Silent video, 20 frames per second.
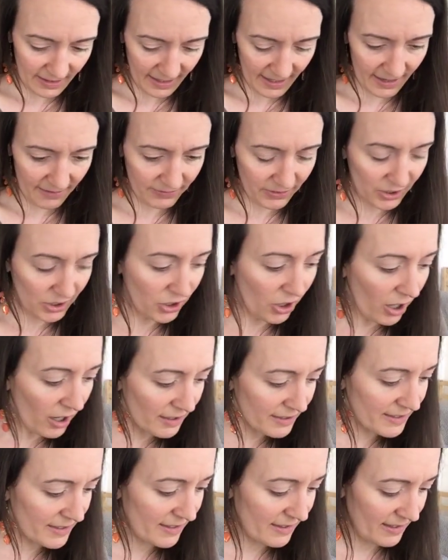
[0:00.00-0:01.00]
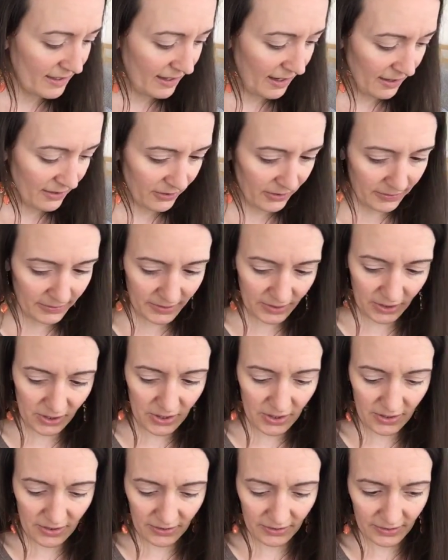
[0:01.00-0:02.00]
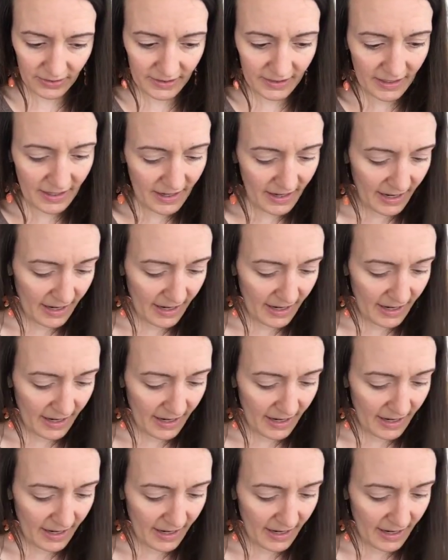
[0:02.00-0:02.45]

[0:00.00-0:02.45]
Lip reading: I have lost the color I was gonna use.